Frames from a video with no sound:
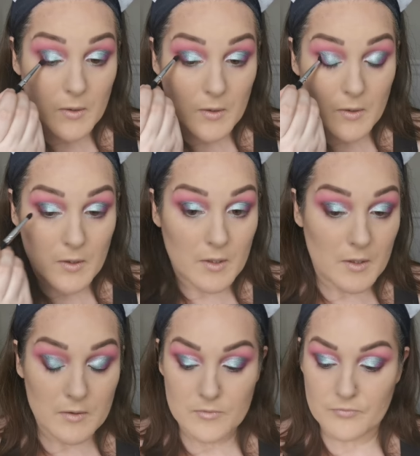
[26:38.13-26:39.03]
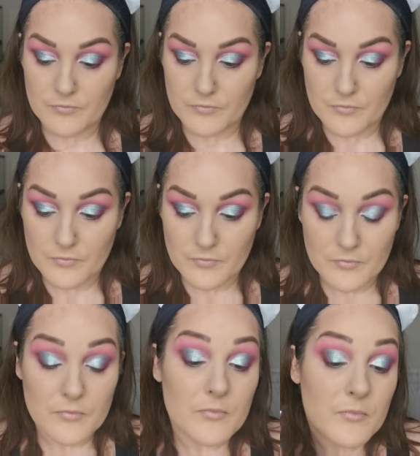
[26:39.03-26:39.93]

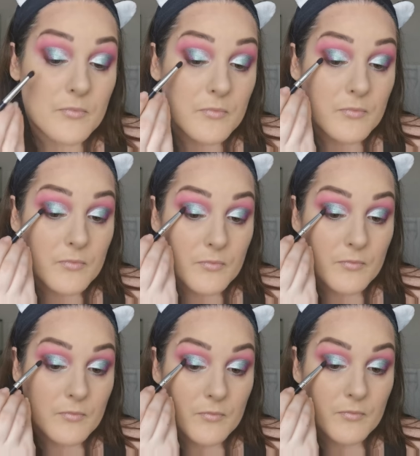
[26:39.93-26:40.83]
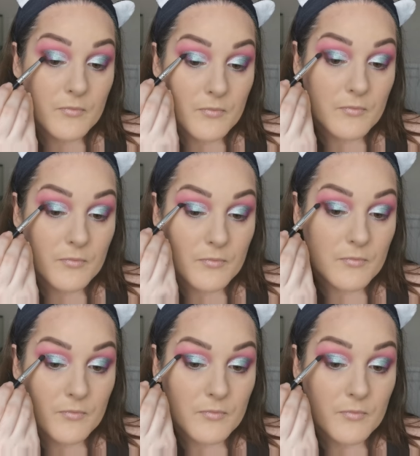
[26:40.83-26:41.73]

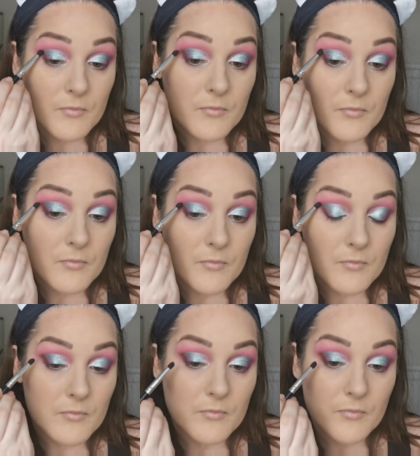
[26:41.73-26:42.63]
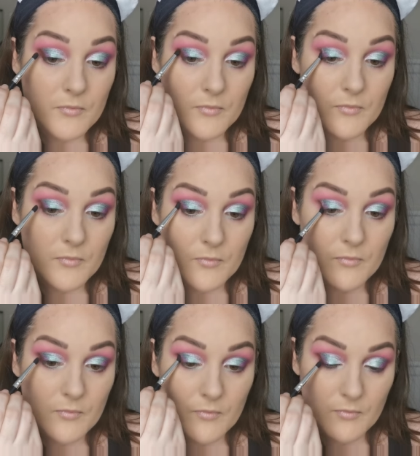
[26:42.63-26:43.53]

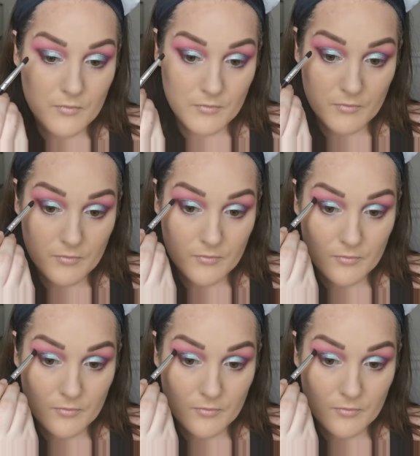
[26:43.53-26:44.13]
(no one is talking)